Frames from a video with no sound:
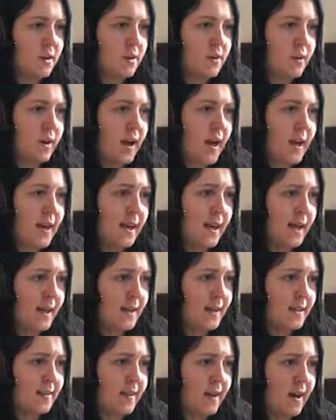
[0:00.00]
Oh, I
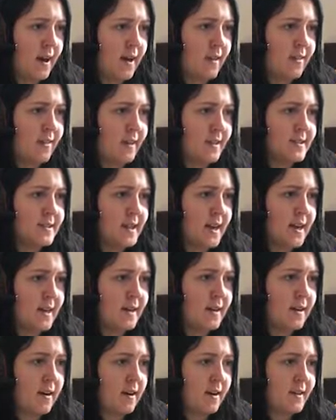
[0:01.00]
like that. That is
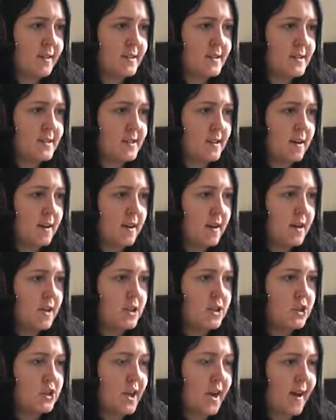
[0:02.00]
a nice
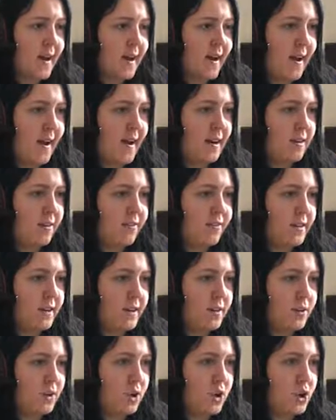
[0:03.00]
chair. I love the
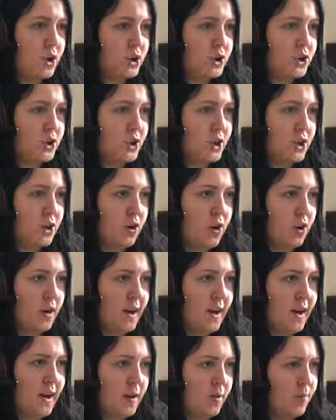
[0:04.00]
little cushion
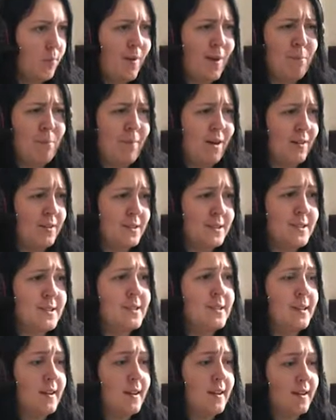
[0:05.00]
on it. My
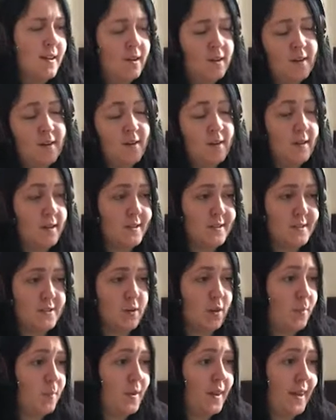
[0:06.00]
mouse
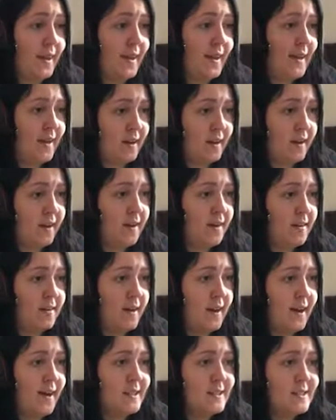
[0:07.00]
it's not playing
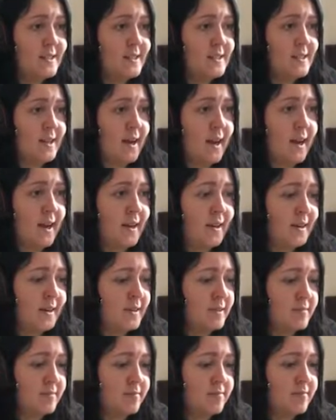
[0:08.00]
nice
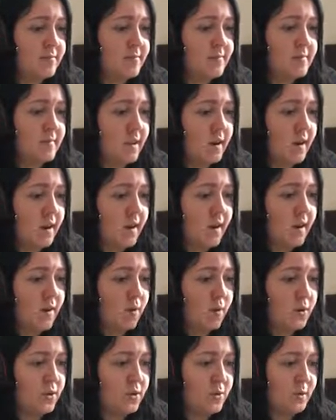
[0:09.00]
today.
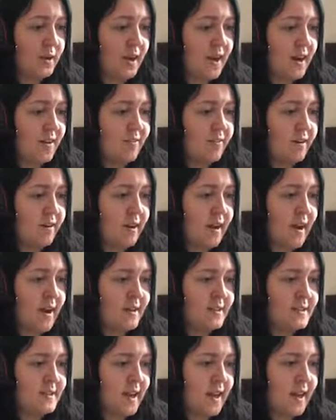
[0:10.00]
What do we have
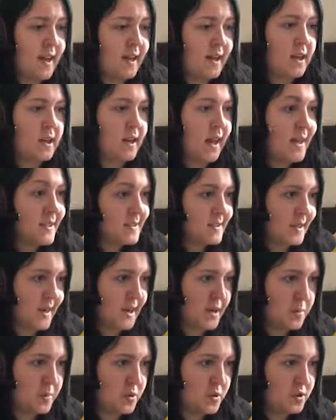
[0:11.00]
next? A glass
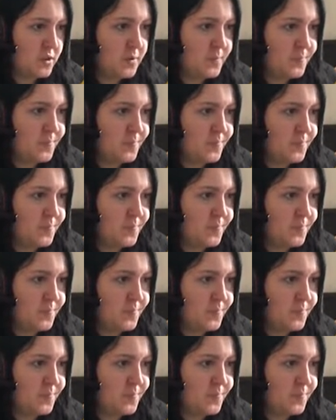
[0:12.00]
table.